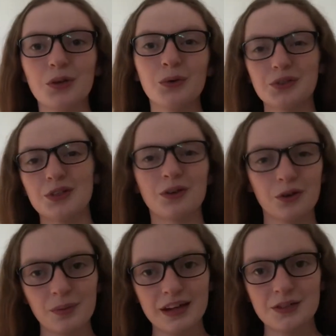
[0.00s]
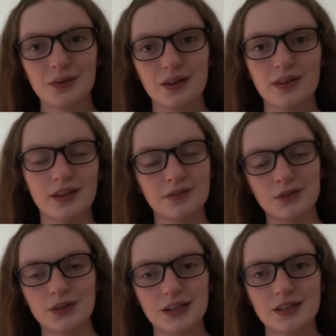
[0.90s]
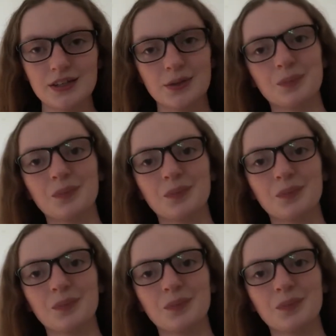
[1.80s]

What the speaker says: or so you can go back to anything if you need to.